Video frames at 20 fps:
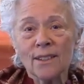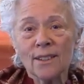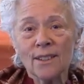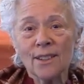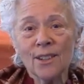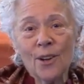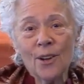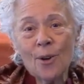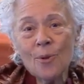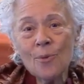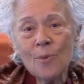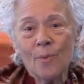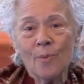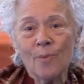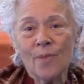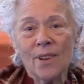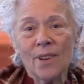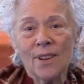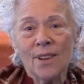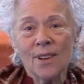you know.
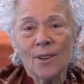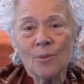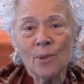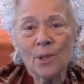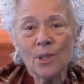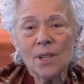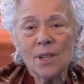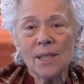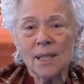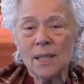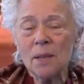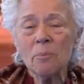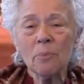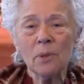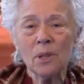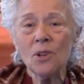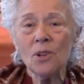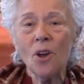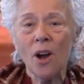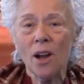We're just
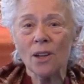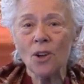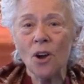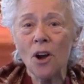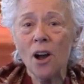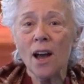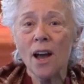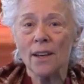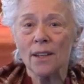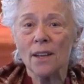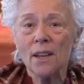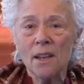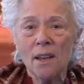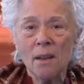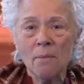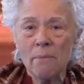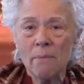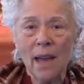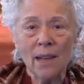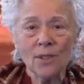simply not God.
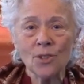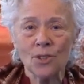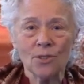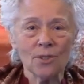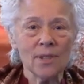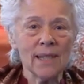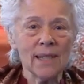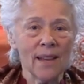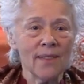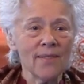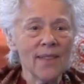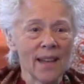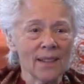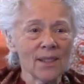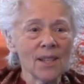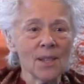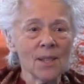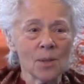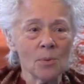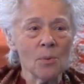Master said
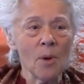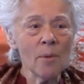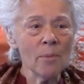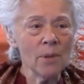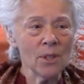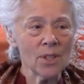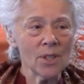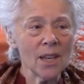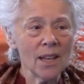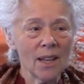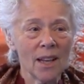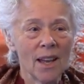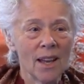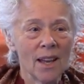that to Swamiji